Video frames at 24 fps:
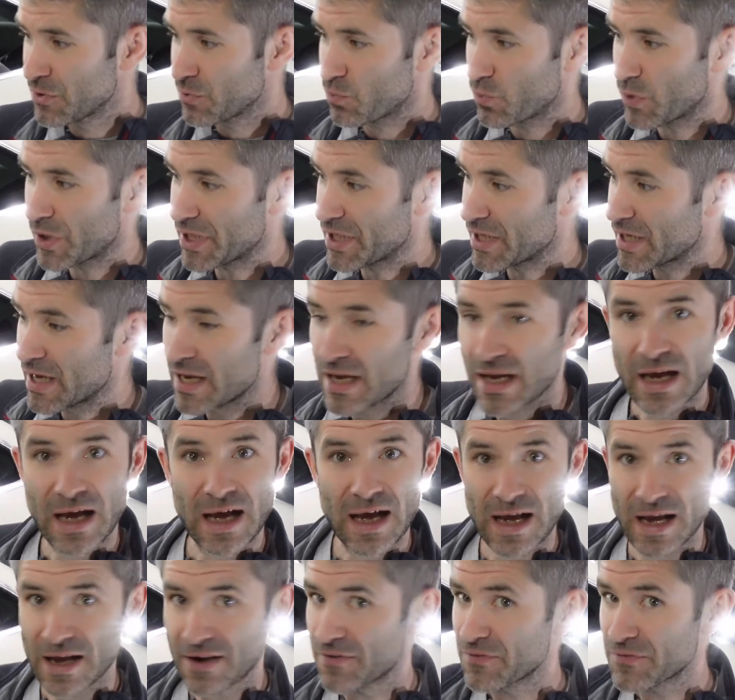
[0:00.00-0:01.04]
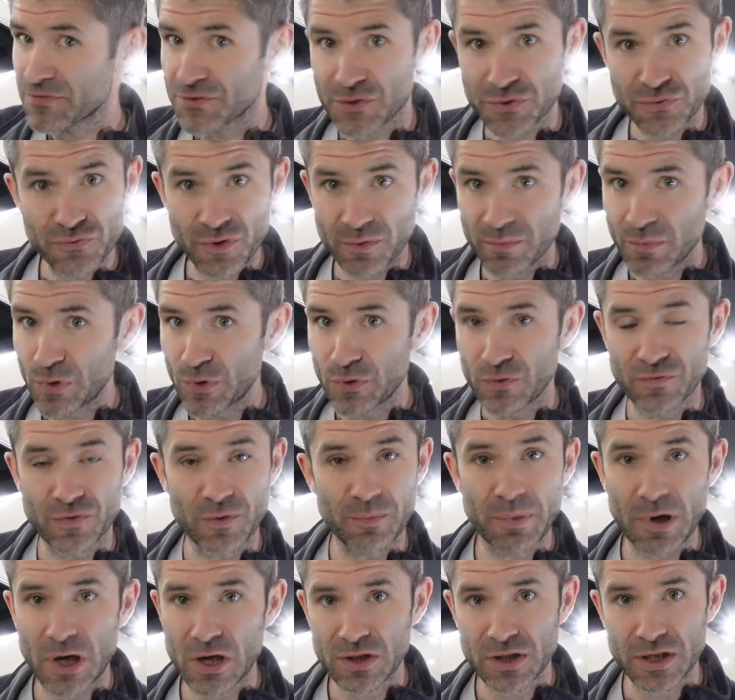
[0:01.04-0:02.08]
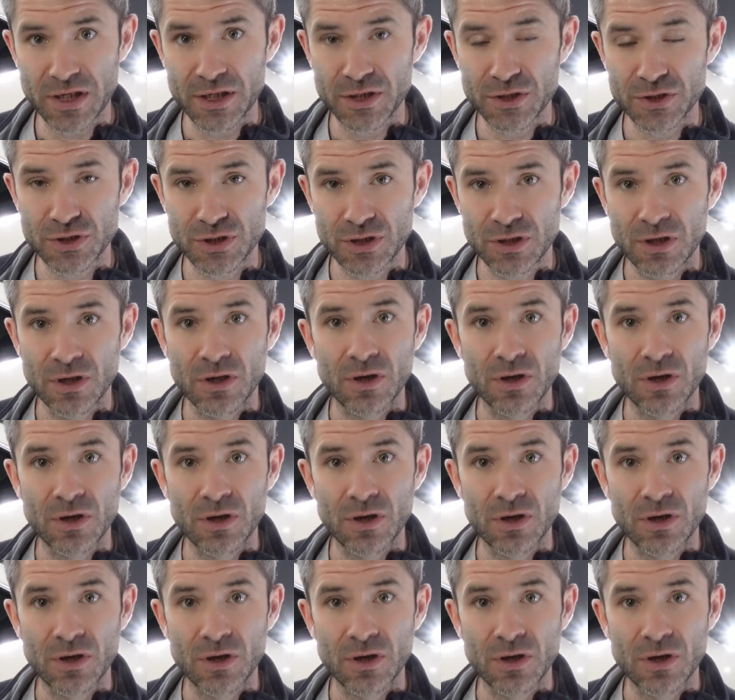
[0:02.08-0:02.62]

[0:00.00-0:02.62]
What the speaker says: We have to remove the polish.